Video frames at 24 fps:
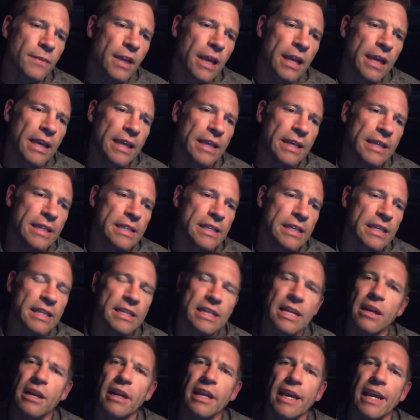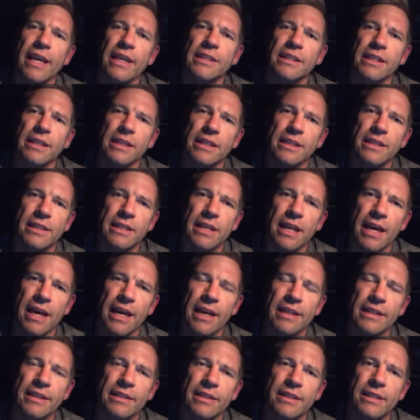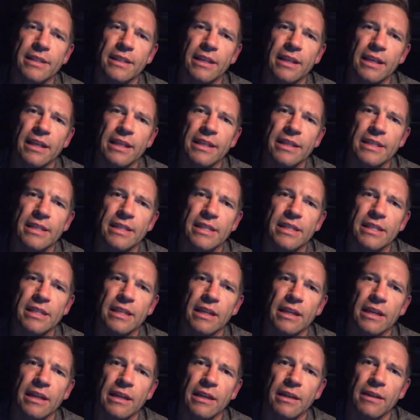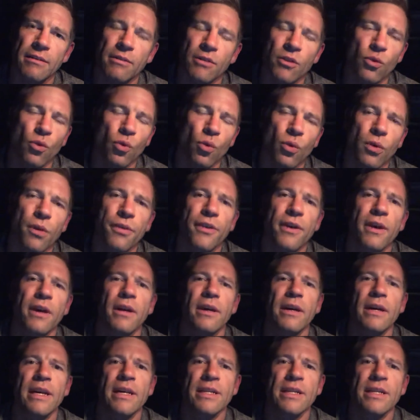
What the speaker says: he's in his early 80s and is an author.